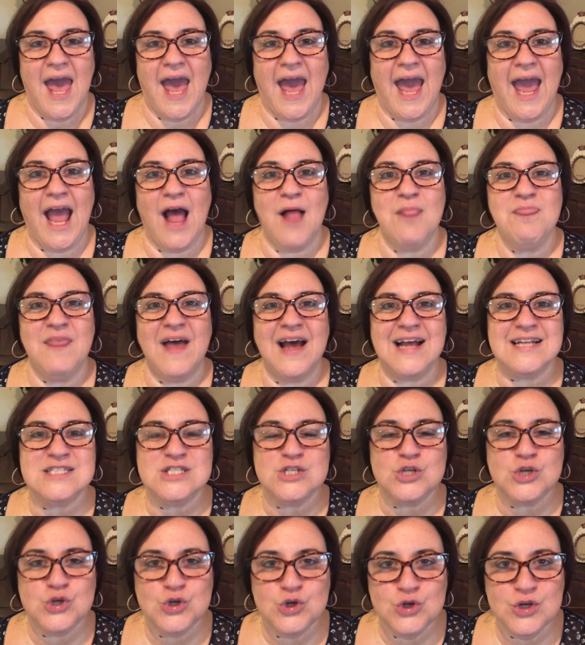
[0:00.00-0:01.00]
And that's
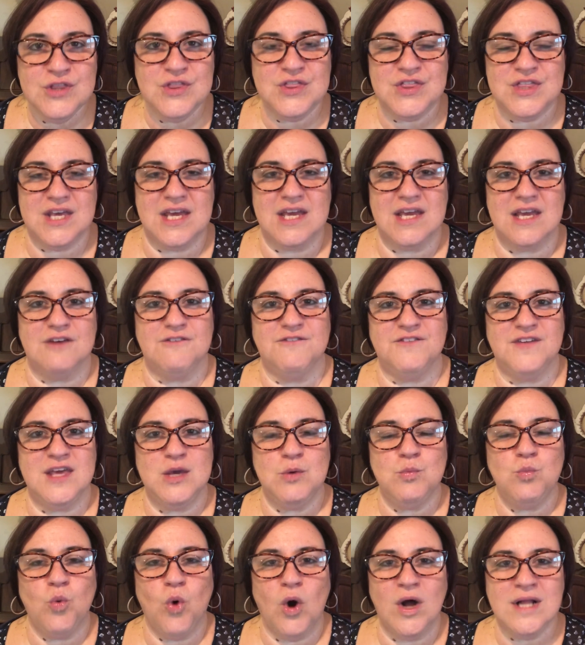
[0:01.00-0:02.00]
a good thing. If he
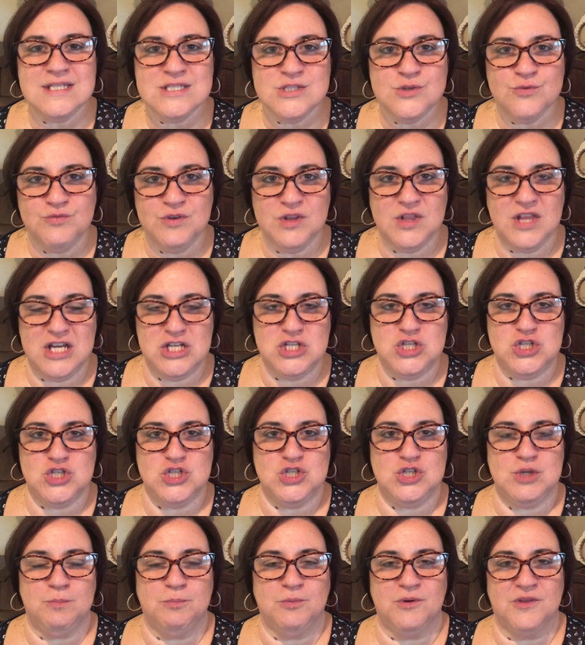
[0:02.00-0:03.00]
wants a
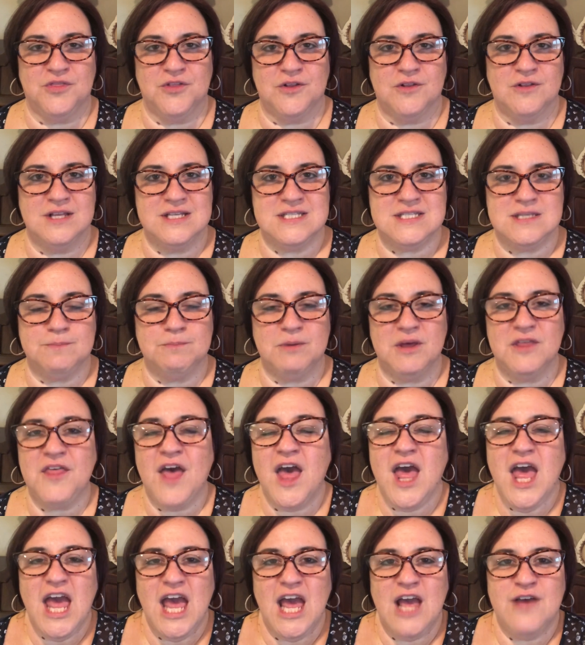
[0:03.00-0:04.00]
relationship with Elizabeth,
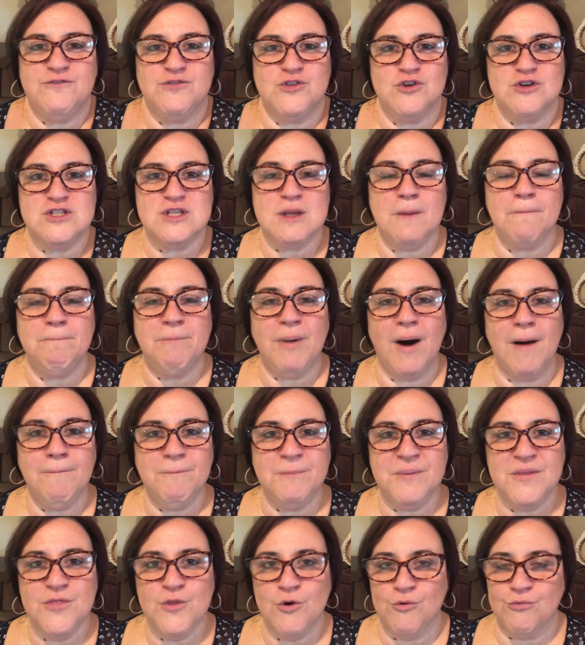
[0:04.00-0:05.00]
if there's a
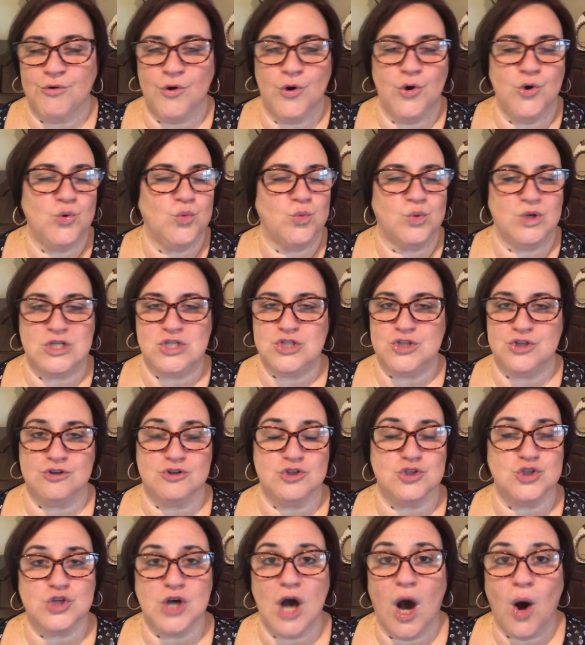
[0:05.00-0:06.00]
bump in the road, which
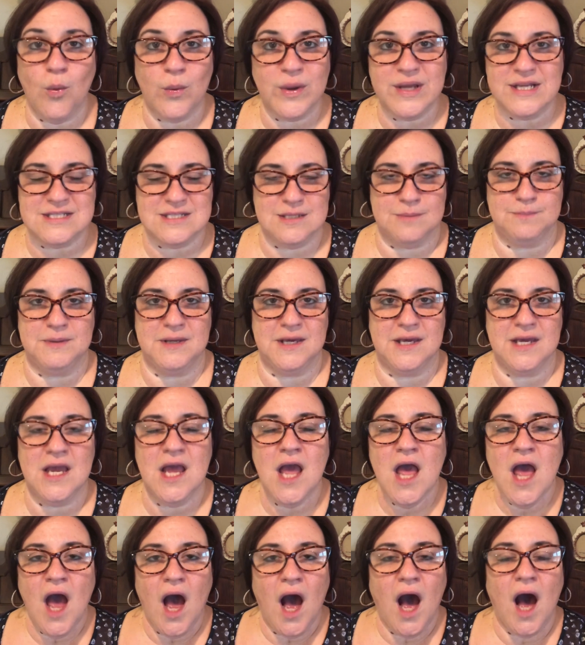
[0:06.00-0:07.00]
there's going to be,
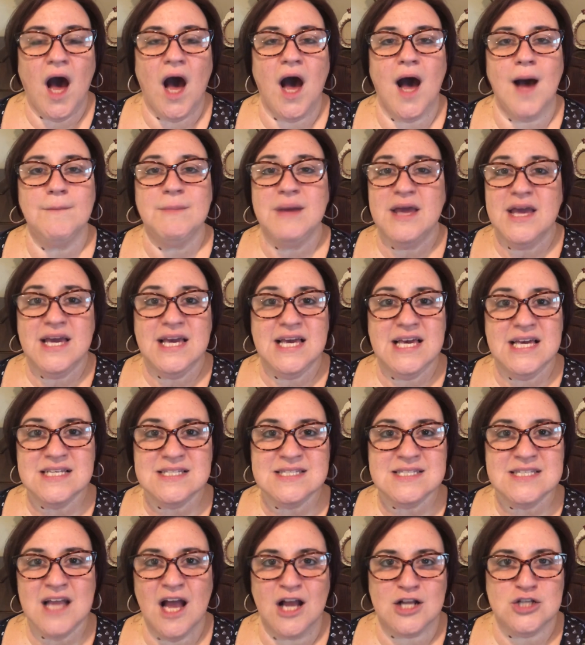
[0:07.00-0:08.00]

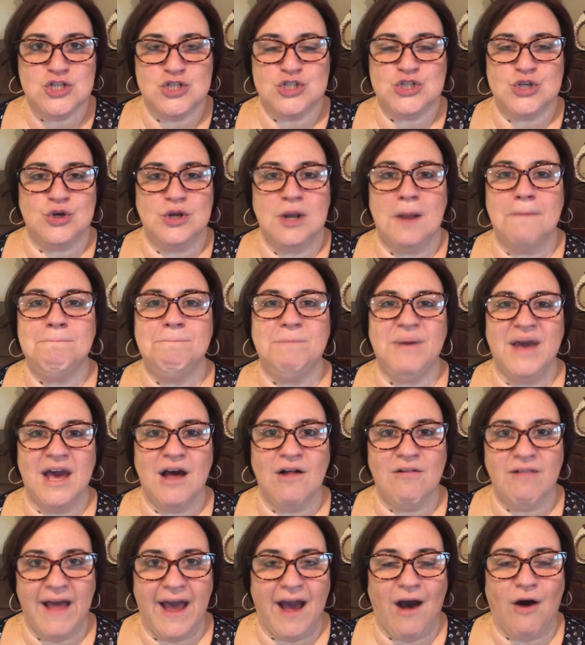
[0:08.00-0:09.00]
he's not just going to
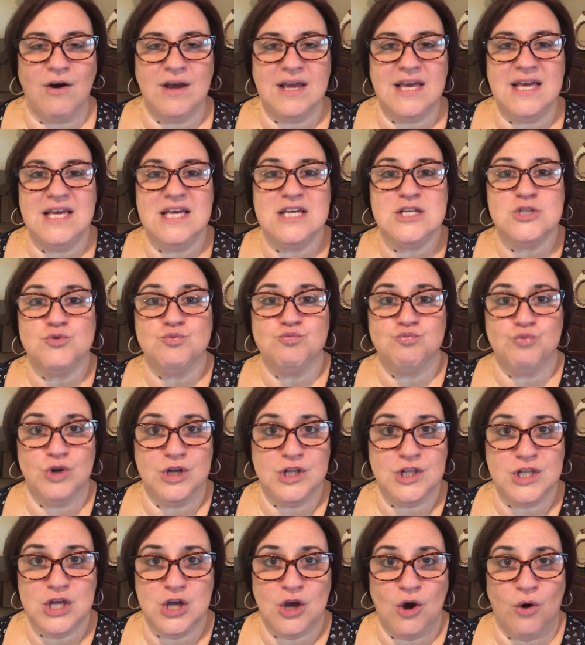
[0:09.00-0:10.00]
bail out. He is
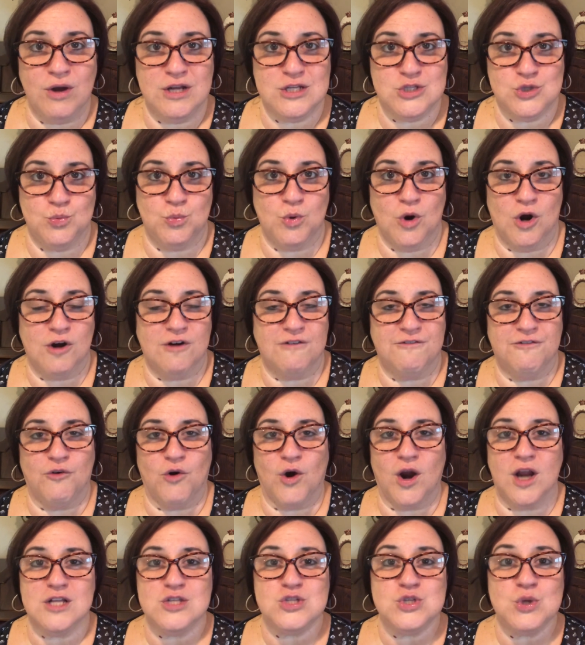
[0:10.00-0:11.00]
really going to work
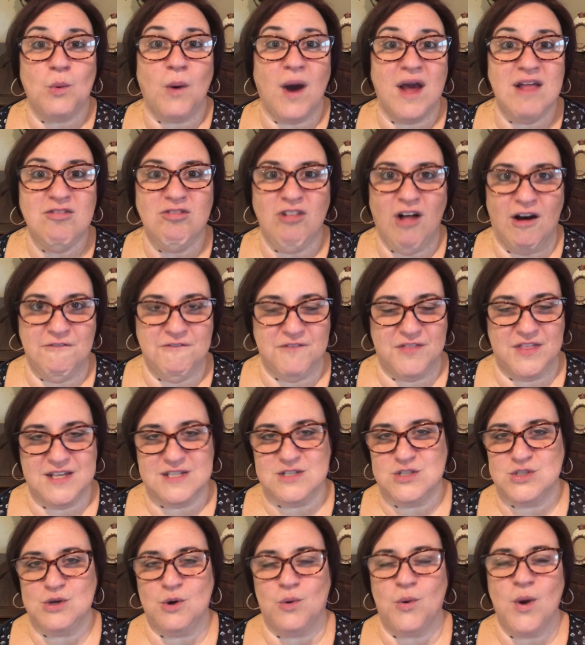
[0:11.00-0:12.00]
for it. So I love
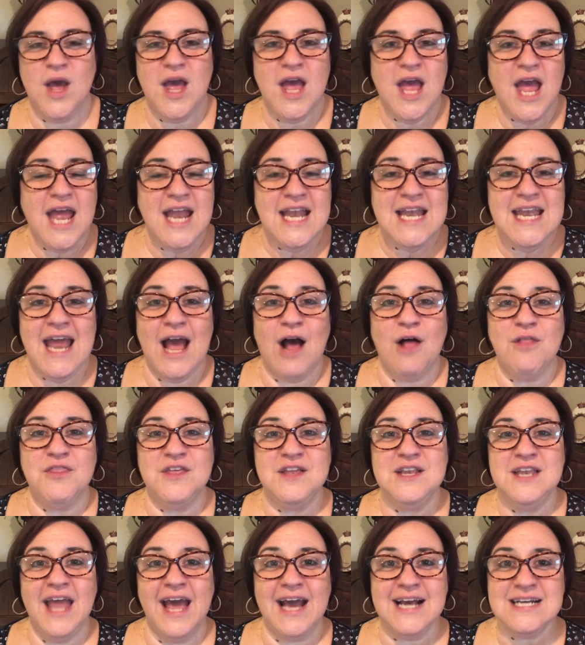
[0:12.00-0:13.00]
this. So now
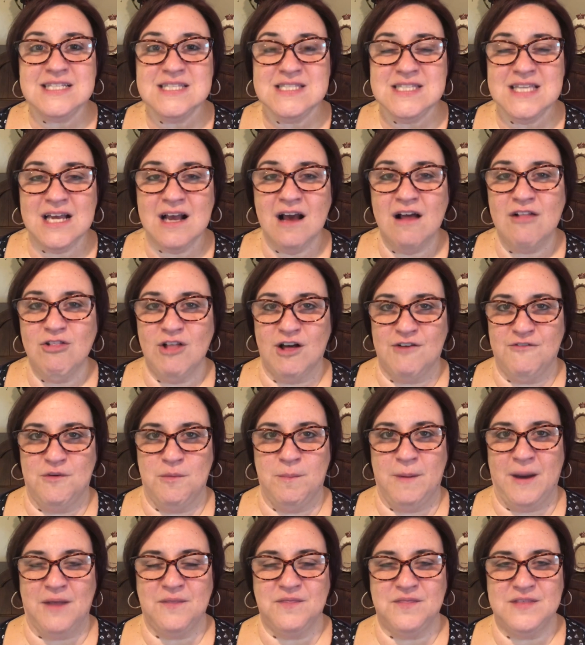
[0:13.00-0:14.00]
the next thing I love
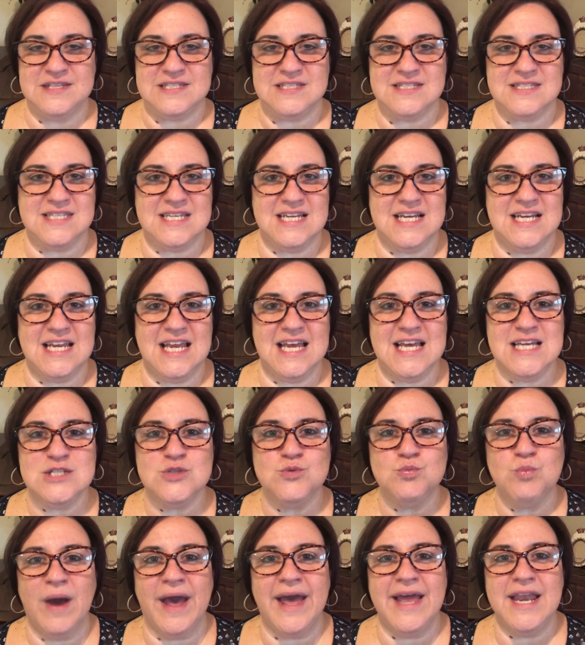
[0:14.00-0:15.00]
about this scene
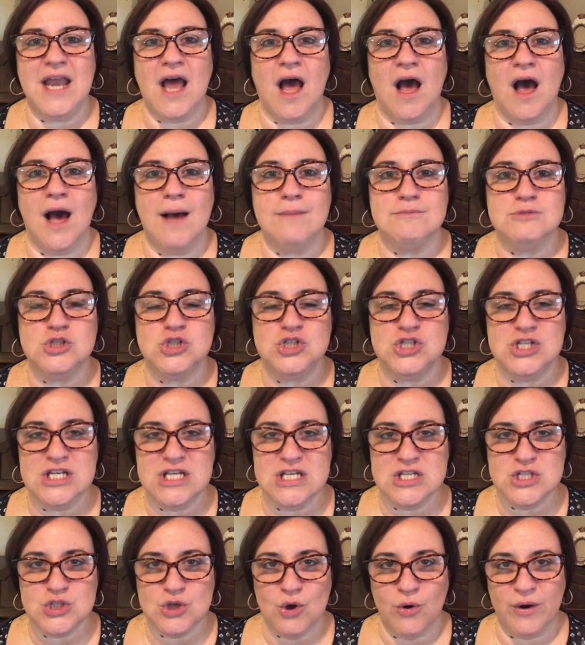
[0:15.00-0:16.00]
is when
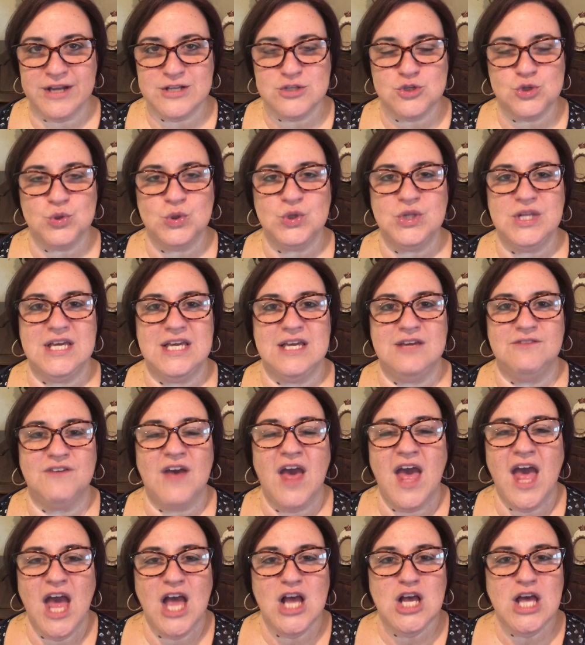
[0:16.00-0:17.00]
she is going to leave
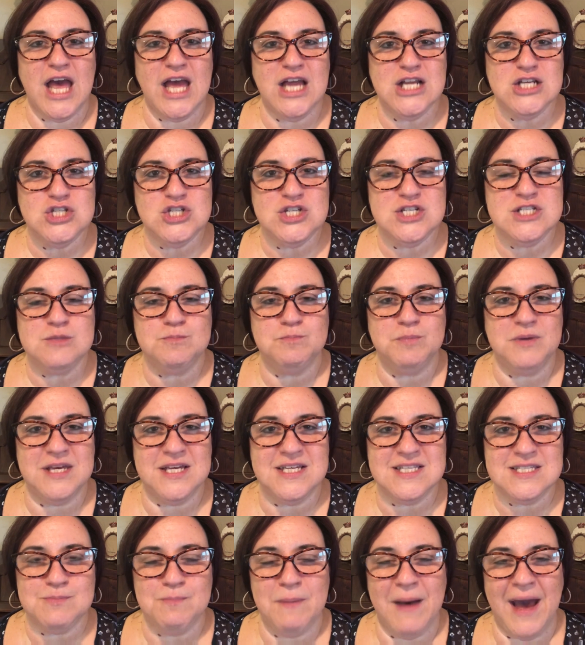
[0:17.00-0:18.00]
and she
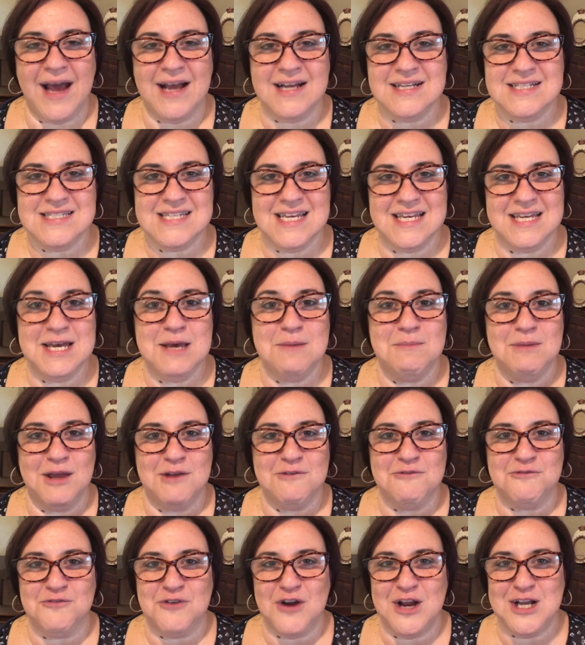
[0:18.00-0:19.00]
speaks back to him
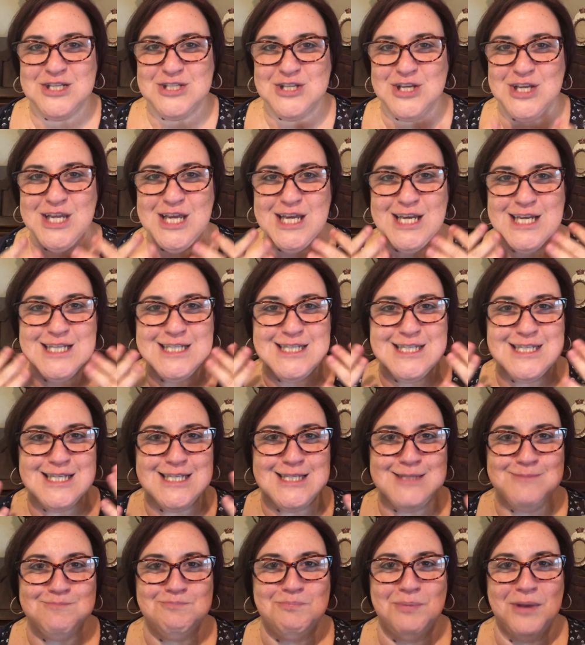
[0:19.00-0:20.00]
in French, and he gets
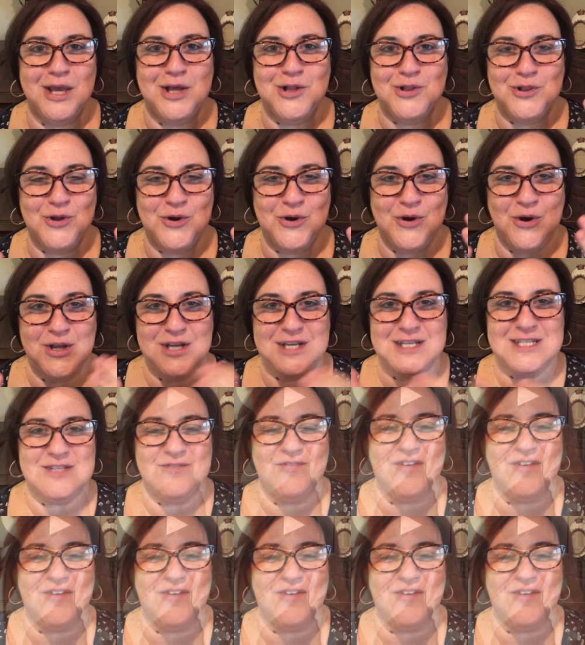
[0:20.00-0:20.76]
this big look on his